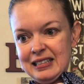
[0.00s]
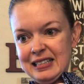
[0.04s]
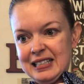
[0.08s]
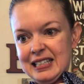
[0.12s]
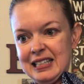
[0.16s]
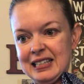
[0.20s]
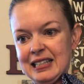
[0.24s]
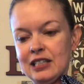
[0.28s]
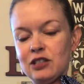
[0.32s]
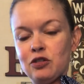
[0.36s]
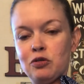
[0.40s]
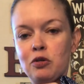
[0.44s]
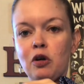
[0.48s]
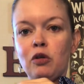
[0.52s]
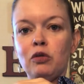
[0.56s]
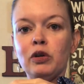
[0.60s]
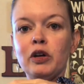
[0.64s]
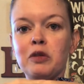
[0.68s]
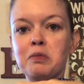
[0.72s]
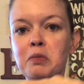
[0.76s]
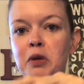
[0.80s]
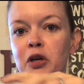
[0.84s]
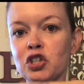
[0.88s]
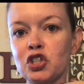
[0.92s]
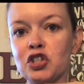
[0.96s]
See, these are all in
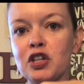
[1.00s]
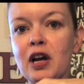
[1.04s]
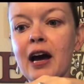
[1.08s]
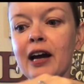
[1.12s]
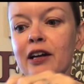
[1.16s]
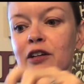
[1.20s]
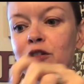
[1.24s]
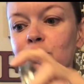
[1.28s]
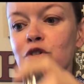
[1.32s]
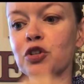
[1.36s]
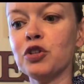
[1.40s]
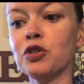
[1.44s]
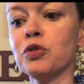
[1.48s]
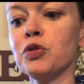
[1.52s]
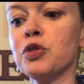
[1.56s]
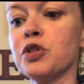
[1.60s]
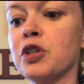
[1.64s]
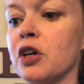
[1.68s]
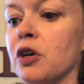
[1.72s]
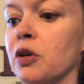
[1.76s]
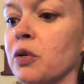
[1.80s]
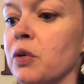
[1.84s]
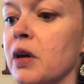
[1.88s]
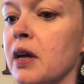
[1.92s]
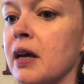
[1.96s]
here much tighter too,
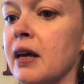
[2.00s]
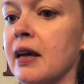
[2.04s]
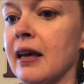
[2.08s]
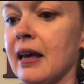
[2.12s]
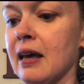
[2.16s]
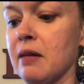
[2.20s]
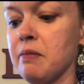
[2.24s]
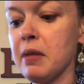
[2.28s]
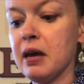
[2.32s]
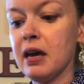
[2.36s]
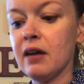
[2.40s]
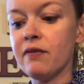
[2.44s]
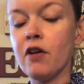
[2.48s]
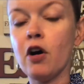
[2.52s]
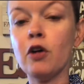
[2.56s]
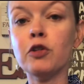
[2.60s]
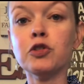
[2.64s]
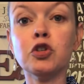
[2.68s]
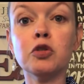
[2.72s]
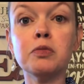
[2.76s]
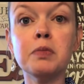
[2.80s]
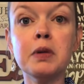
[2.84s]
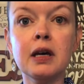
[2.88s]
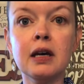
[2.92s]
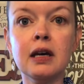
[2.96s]
so it may have
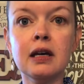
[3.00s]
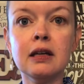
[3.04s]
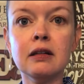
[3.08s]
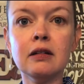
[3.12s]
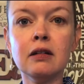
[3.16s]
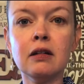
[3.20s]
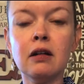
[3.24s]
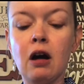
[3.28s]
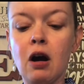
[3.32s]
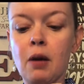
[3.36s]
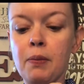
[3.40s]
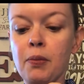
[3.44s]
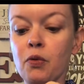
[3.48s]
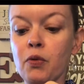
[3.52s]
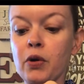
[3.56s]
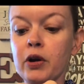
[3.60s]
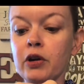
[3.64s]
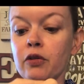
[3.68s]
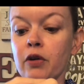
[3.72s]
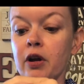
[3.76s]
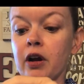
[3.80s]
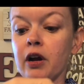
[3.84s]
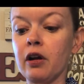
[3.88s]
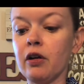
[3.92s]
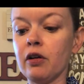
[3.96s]
also been
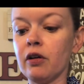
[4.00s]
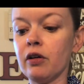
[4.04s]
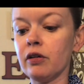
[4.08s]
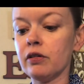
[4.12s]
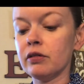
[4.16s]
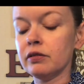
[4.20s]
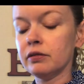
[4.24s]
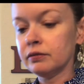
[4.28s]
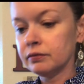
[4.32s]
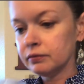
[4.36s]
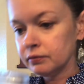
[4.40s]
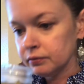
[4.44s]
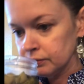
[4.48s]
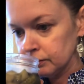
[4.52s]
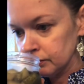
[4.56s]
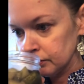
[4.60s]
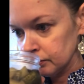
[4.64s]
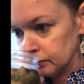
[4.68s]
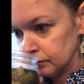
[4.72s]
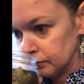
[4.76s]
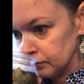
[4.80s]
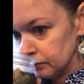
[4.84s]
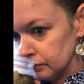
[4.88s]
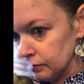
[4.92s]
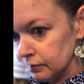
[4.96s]
operator error.
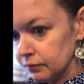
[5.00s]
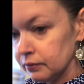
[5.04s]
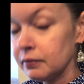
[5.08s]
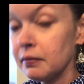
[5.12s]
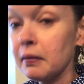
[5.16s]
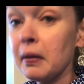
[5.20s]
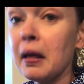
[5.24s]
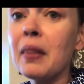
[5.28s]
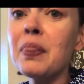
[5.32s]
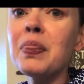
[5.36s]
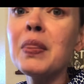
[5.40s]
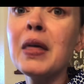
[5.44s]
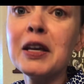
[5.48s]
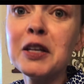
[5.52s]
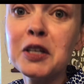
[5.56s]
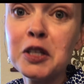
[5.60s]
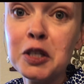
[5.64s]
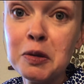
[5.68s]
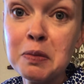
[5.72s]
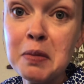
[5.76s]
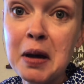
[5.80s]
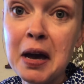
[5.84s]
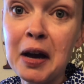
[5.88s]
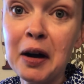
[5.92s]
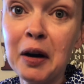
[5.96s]
They
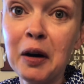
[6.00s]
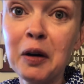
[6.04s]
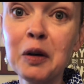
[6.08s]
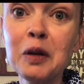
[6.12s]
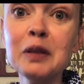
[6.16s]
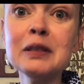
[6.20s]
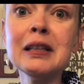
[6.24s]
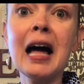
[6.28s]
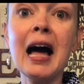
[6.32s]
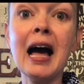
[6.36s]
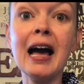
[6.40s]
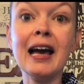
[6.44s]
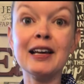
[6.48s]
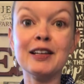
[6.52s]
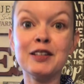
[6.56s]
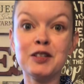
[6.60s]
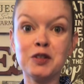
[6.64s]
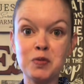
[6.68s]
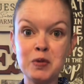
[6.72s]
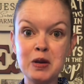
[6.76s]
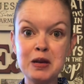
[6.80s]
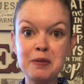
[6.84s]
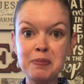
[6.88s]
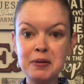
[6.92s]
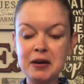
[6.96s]
smell like
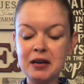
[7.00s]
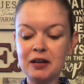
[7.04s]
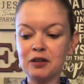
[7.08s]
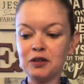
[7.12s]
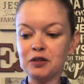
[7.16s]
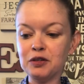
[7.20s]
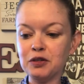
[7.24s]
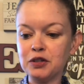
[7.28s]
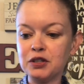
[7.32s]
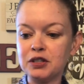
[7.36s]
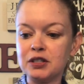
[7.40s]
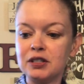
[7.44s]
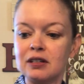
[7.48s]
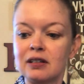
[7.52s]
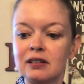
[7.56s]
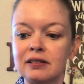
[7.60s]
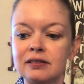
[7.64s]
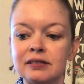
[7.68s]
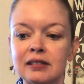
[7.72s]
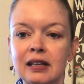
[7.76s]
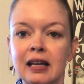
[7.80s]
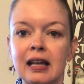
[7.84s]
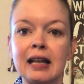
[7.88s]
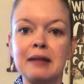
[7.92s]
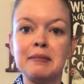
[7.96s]
sweet pickles.
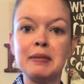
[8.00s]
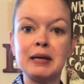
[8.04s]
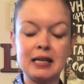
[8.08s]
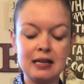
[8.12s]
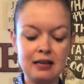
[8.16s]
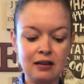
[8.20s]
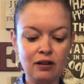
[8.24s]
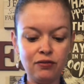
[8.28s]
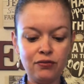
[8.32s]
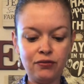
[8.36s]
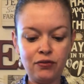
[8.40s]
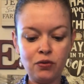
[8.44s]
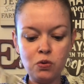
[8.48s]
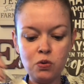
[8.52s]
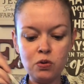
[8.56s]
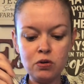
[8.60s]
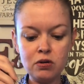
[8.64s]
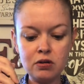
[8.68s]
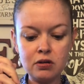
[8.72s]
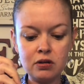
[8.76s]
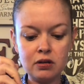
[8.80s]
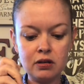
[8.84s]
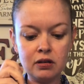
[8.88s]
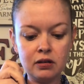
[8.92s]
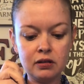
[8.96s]
Let me get a
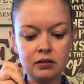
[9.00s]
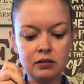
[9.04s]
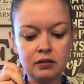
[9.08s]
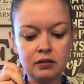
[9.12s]
fork.